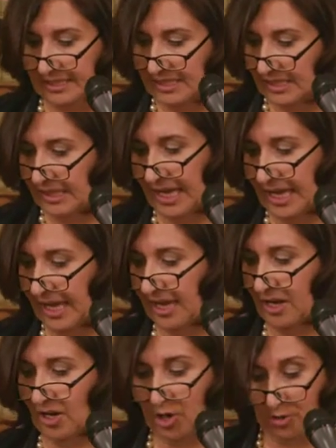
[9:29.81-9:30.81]
and
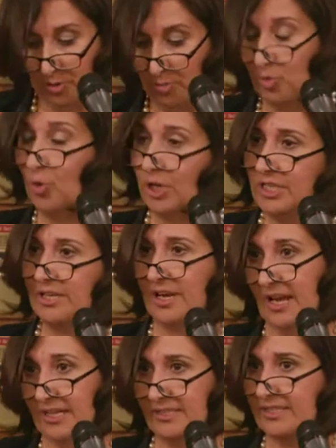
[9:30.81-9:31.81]
delay are important
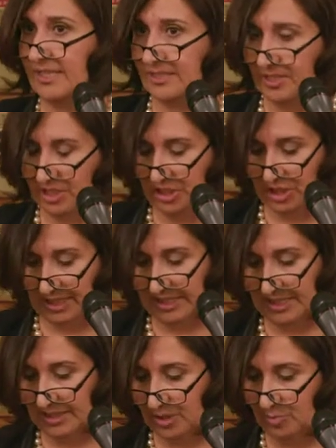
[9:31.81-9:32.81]
access to
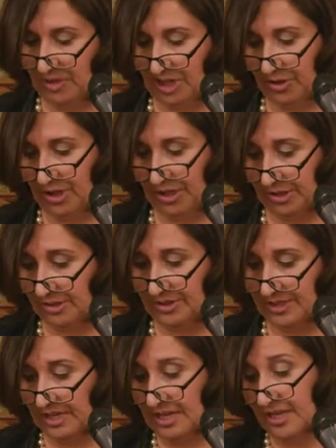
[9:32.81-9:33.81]
justice barriers,